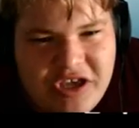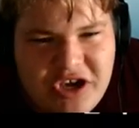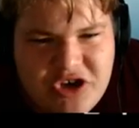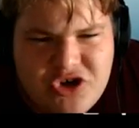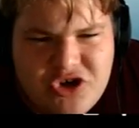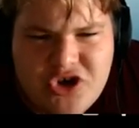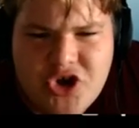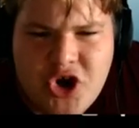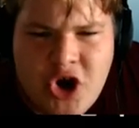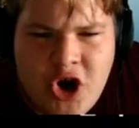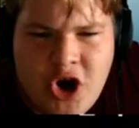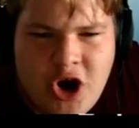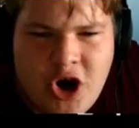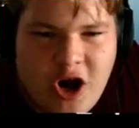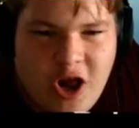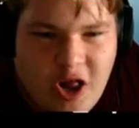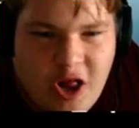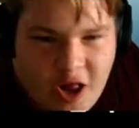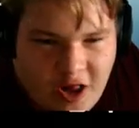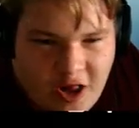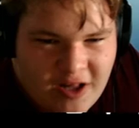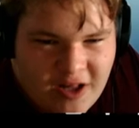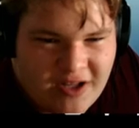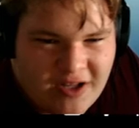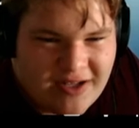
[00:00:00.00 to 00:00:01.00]
like a
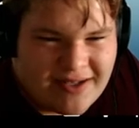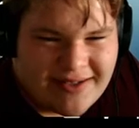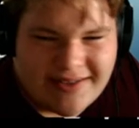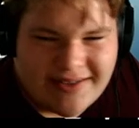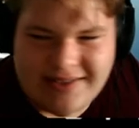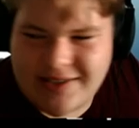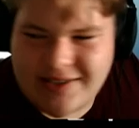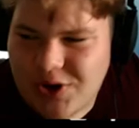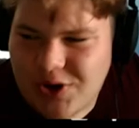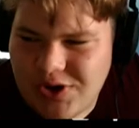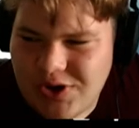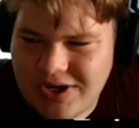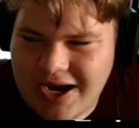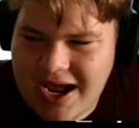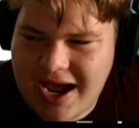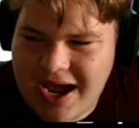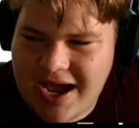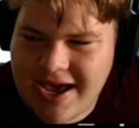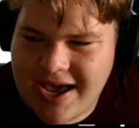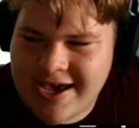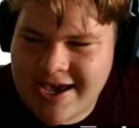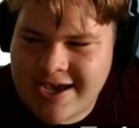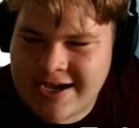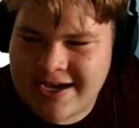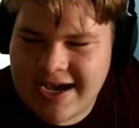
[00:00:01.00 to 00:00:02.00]
girl, don't
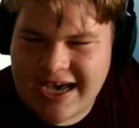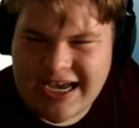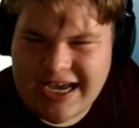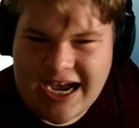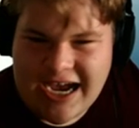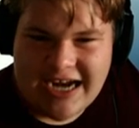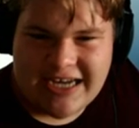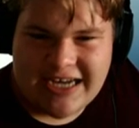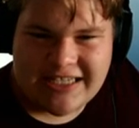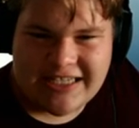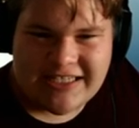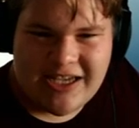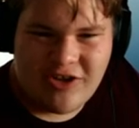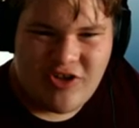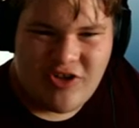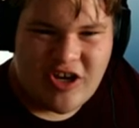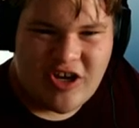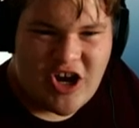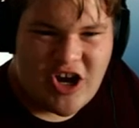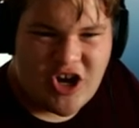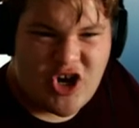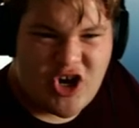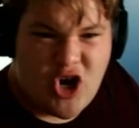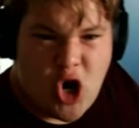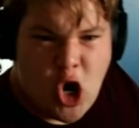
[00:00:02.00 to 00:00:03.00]
I? I kind of sound like
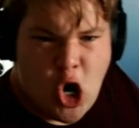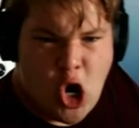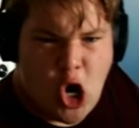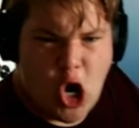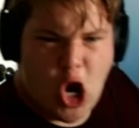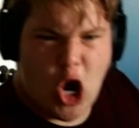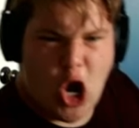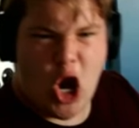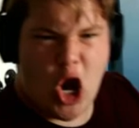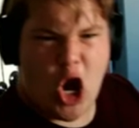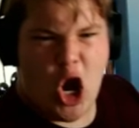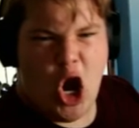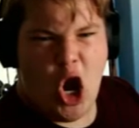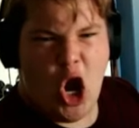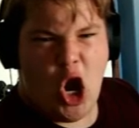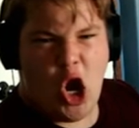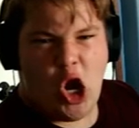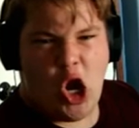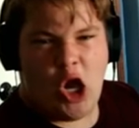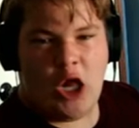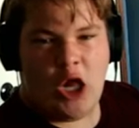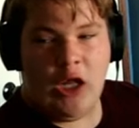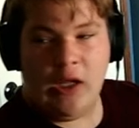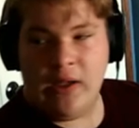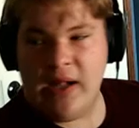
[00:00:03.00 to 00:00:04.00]
a
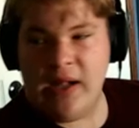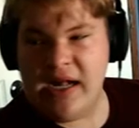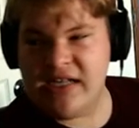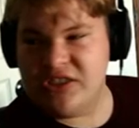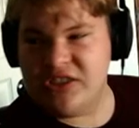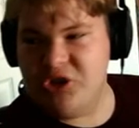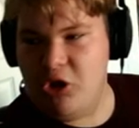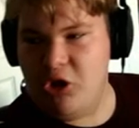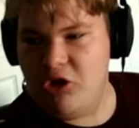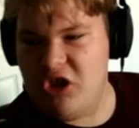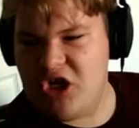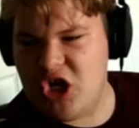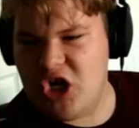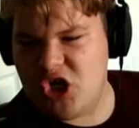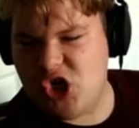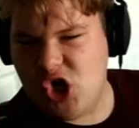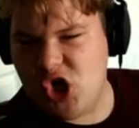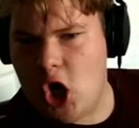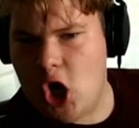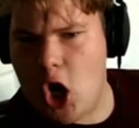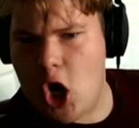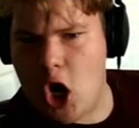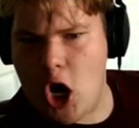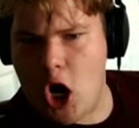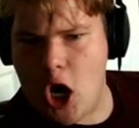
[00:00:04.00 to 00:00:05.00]
girl. I sound like a
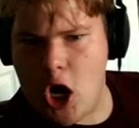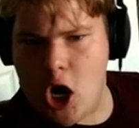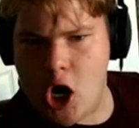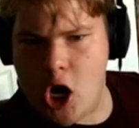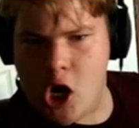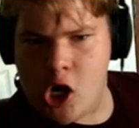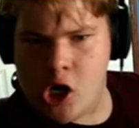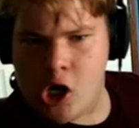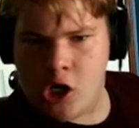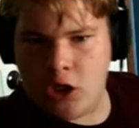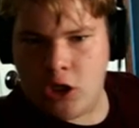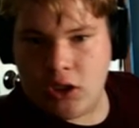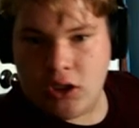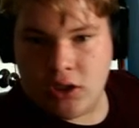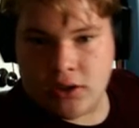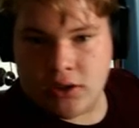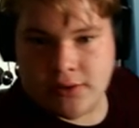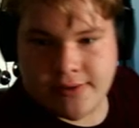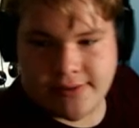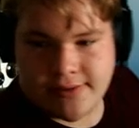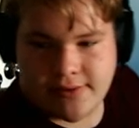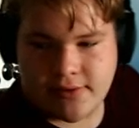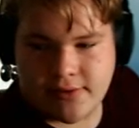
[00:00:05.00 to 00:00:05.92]
girl.